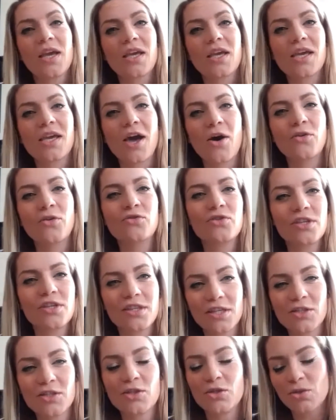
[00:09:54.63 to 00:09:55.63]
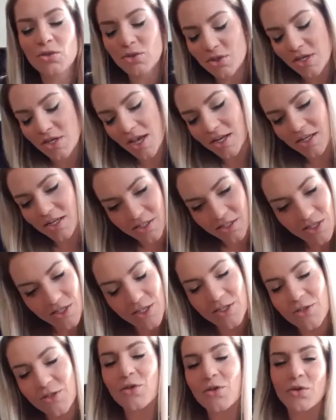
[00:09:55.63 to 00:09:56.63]
country that you said it
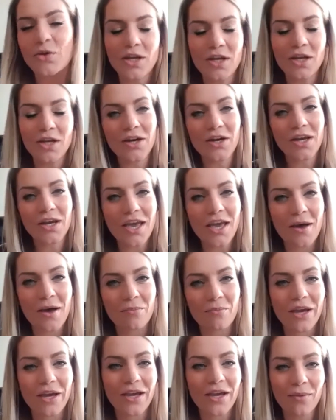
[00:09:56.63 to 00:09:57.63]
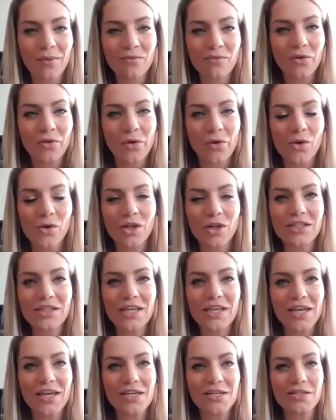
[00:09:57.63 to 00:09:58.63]
is. So here I am. I came for
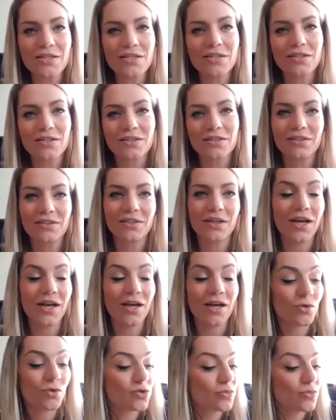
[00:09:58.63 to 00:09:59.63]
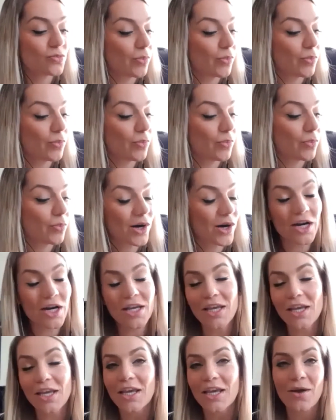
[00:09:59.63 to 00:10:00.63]
holidays. I was
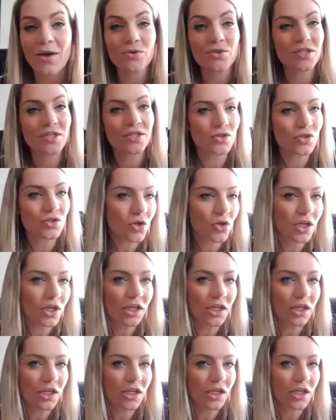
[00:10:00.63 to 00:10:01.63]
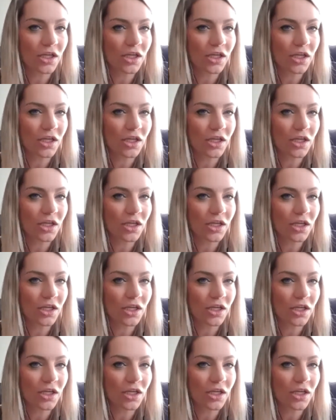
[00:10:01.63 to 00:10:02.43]
partying. I was enjoying life,